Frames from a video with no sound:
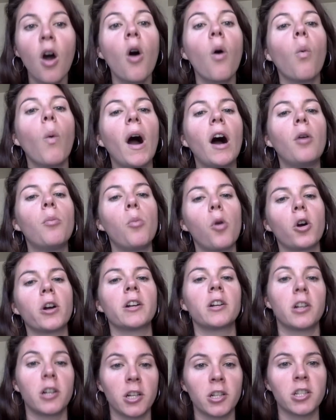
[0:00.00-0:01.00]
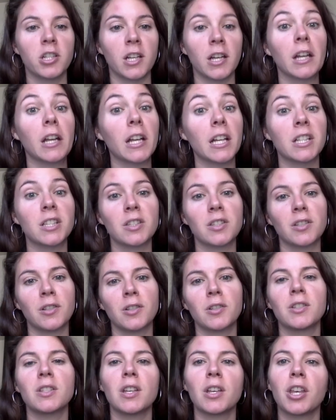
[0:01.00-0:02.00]
while more urgent
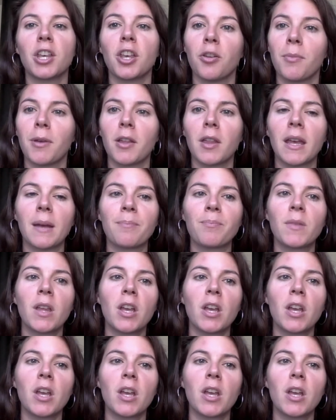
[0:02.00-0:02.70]
concerns accumulate.